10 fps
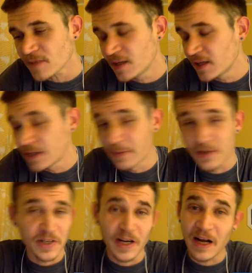And the
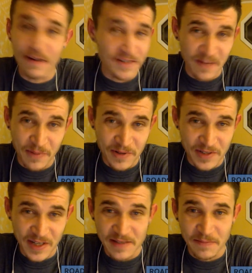person that hires that
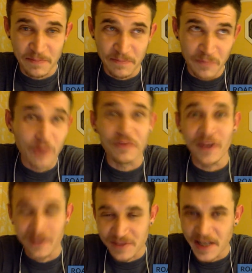person has a more
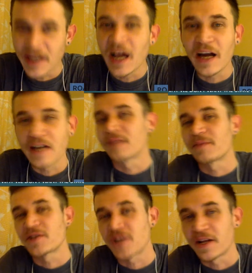final say, and on and on
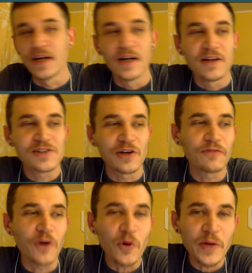up the chain. So
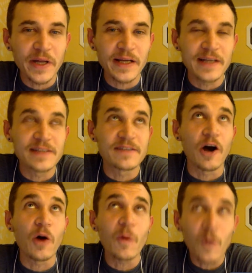voting is
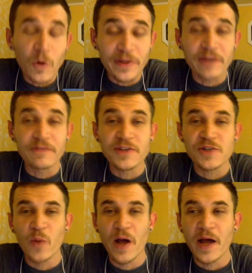a horribly
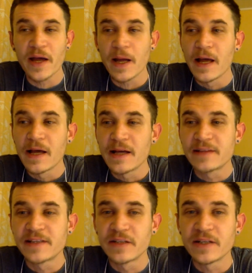inefficient way
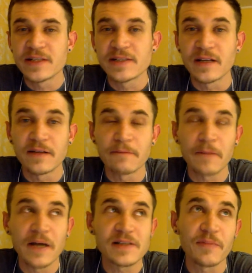until it is done
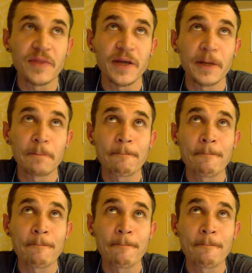by something